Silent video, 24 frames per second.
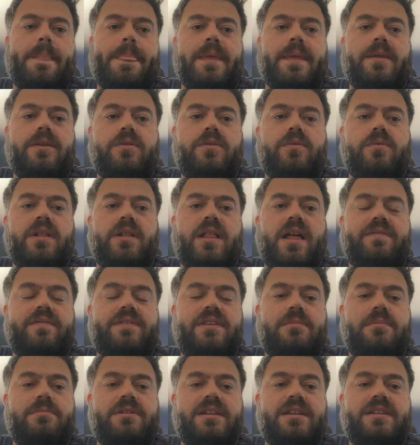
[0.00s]
you will have
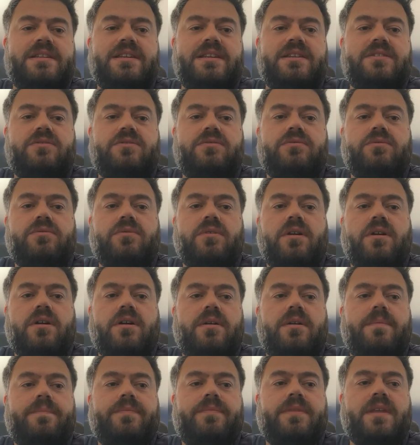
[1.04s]
the ability
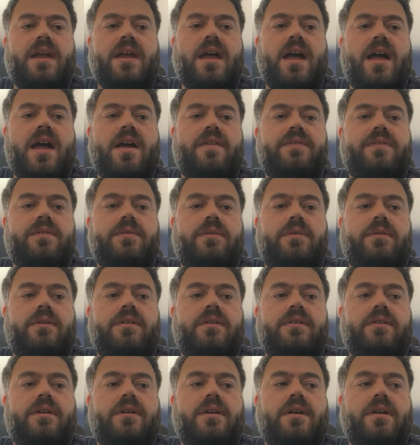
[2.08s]
to have your